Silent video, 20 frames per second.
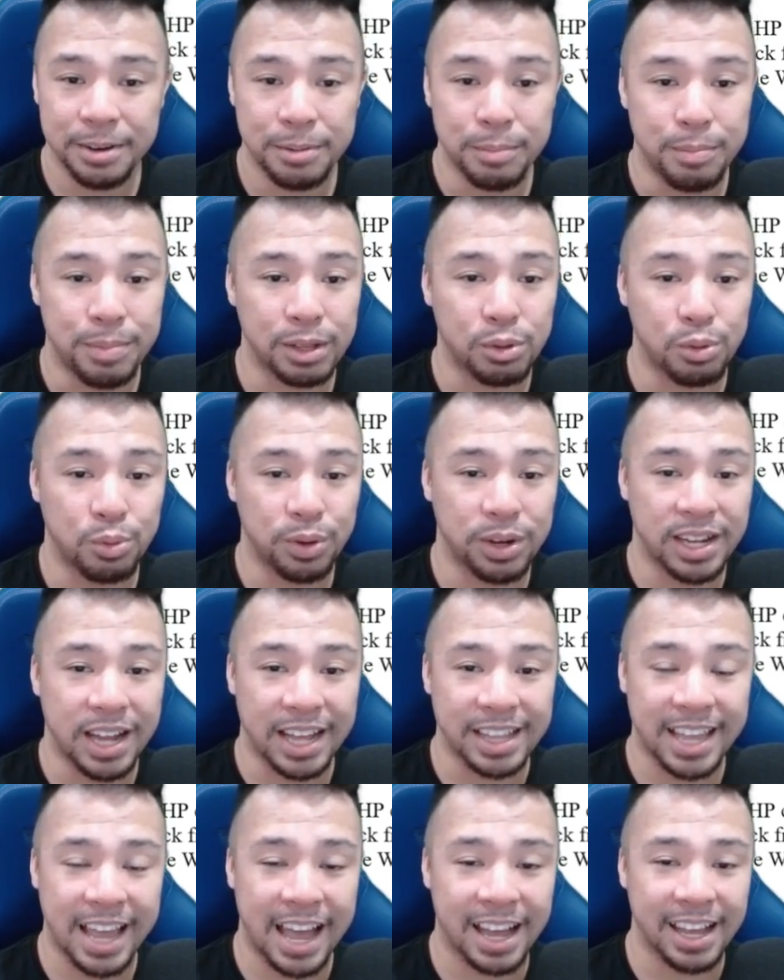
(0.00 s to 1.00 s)
but will
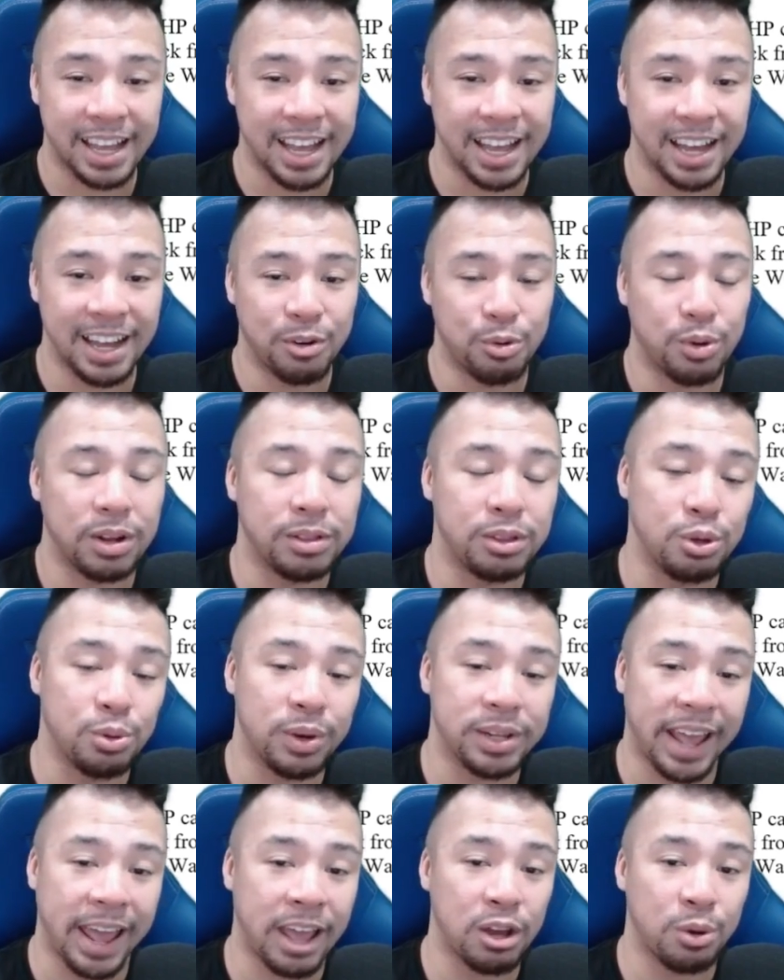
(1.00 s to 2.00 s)
attack, uh, will do
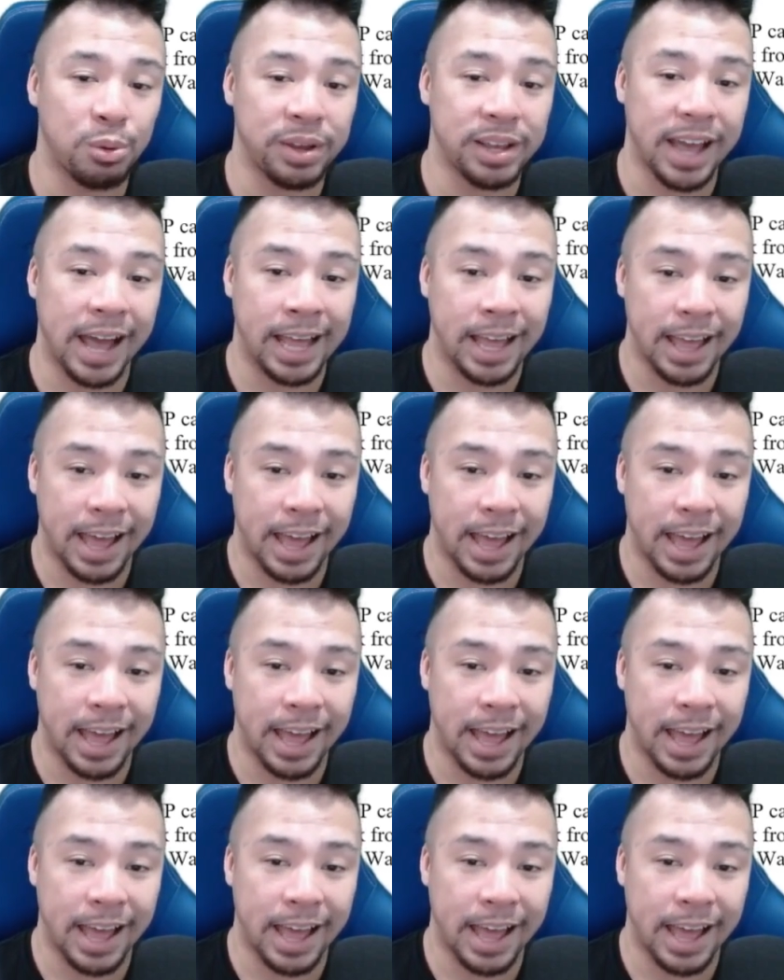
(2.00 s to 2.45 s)
an AOE